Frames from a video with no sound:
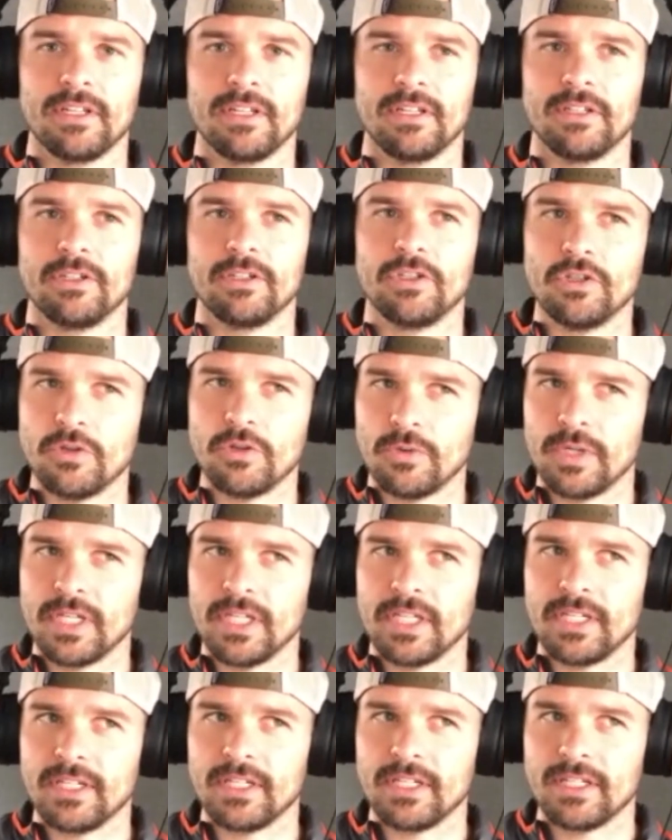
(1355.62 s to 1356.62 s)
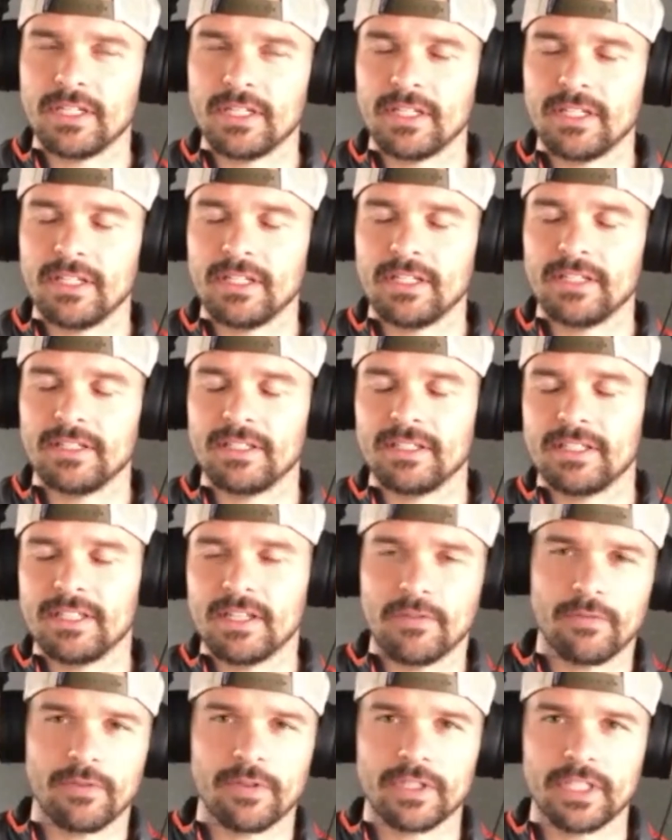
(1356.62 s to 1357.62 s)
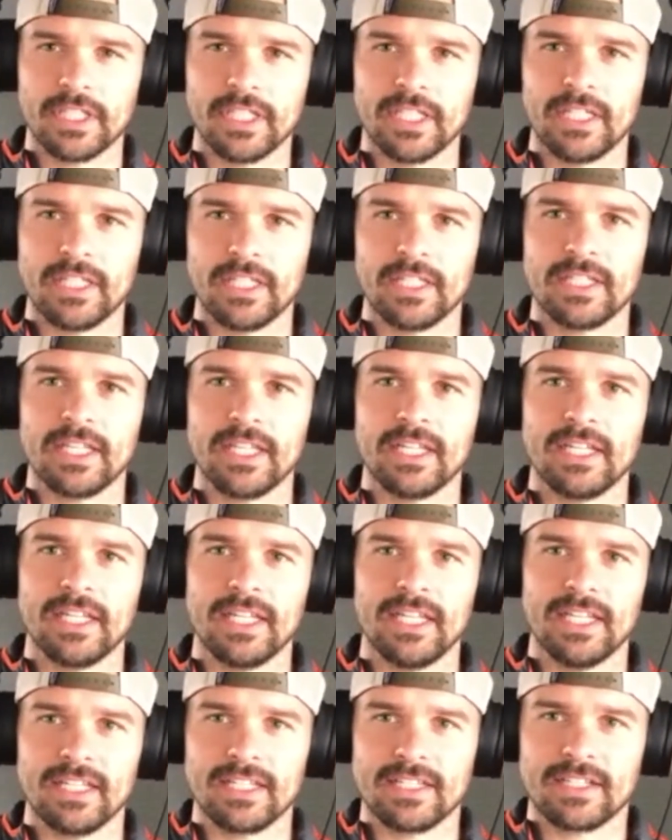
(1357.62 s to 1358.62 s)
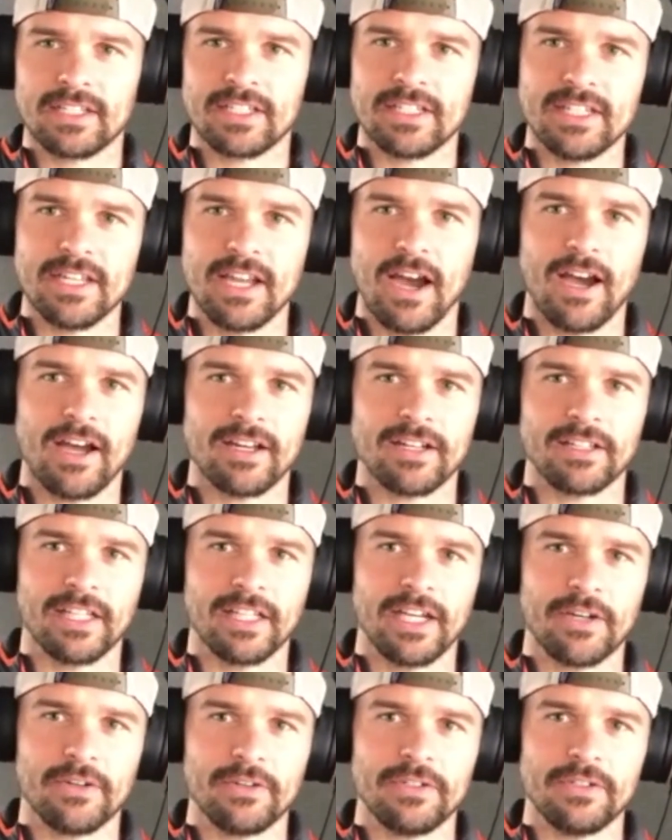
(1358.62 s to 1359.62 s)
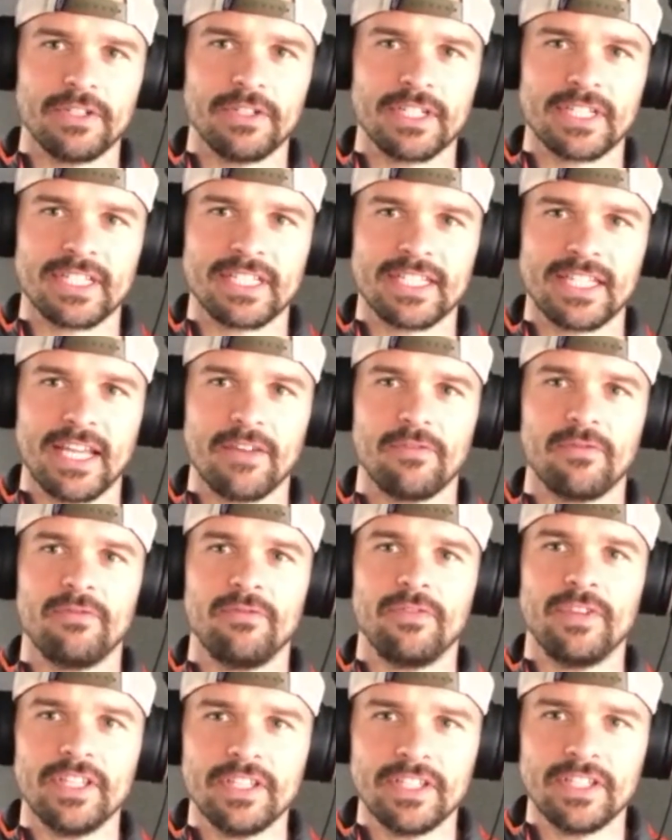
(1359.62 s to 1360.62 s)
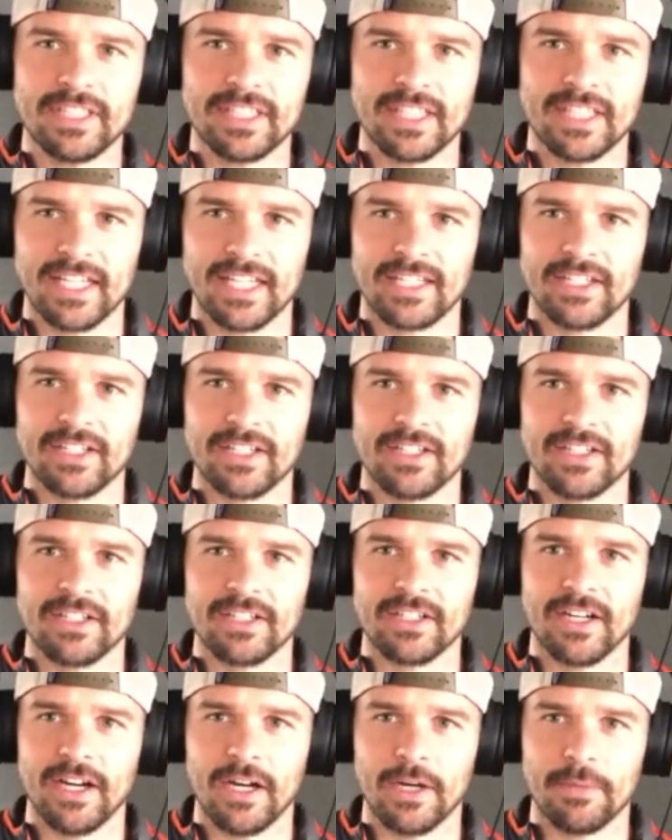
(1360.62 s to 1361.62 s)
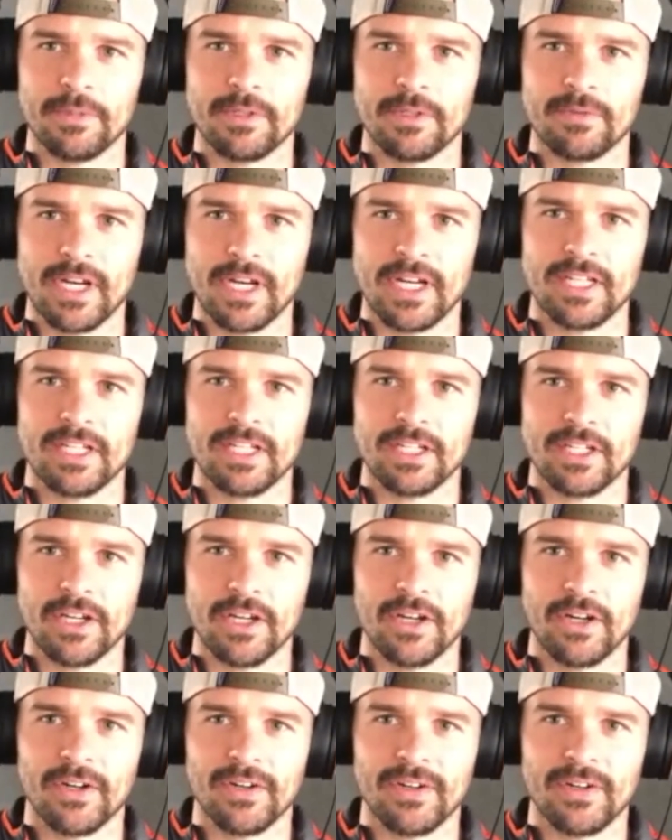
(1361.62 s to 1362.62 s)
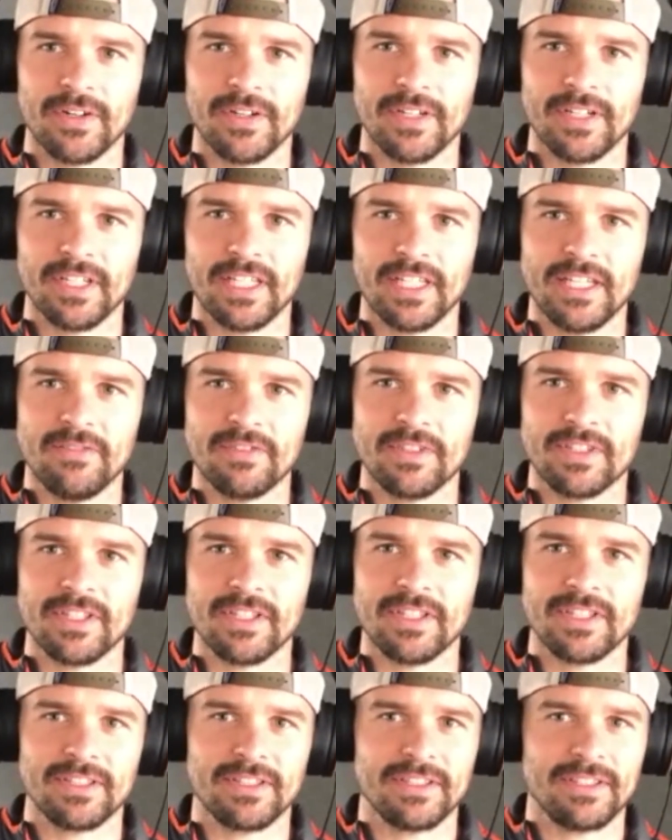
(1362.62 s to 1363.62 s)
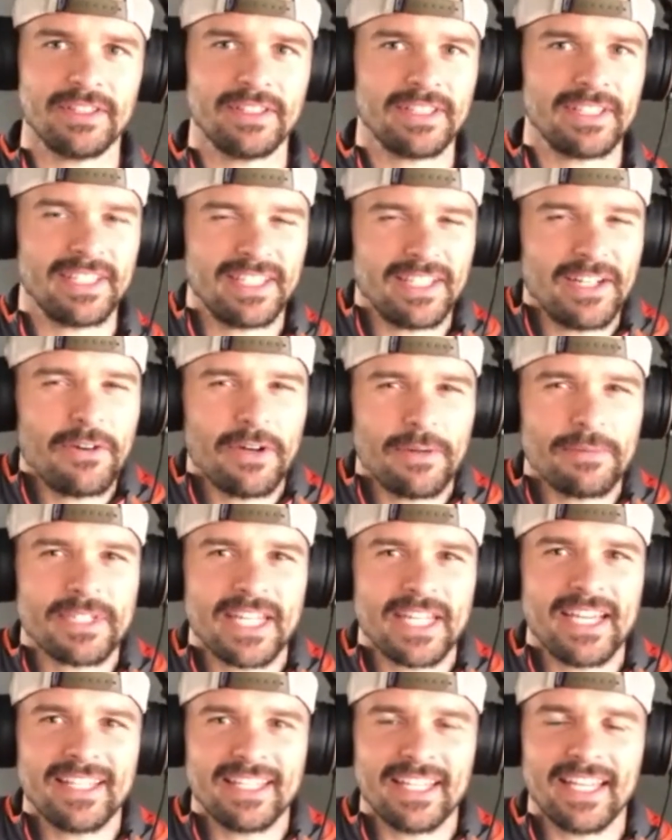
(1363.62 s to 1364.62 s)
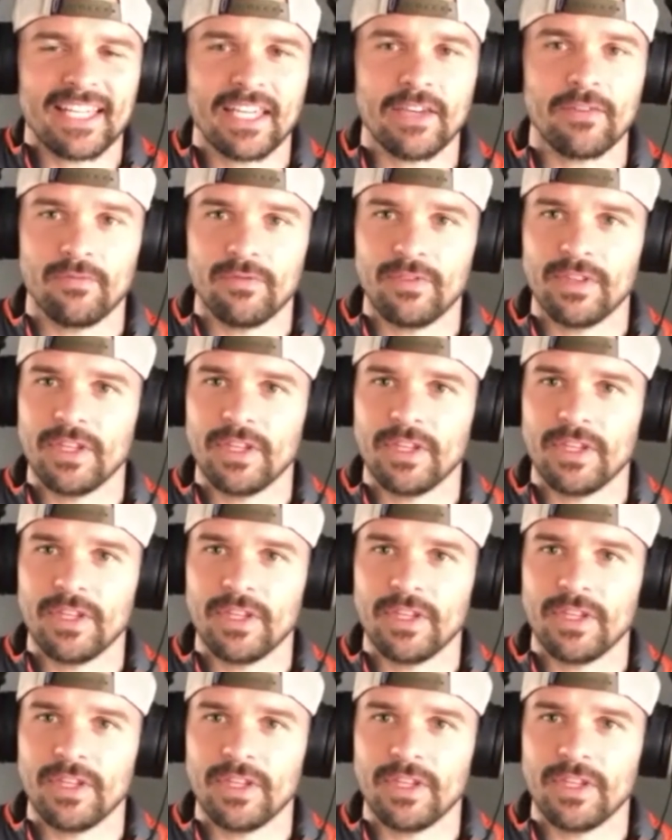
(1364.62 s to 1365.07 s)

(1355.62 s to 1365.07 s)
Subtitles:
doing differently that is not allowing you to stay feeling like you're up and ready to go? Even, you know what I'm saying? Like, if you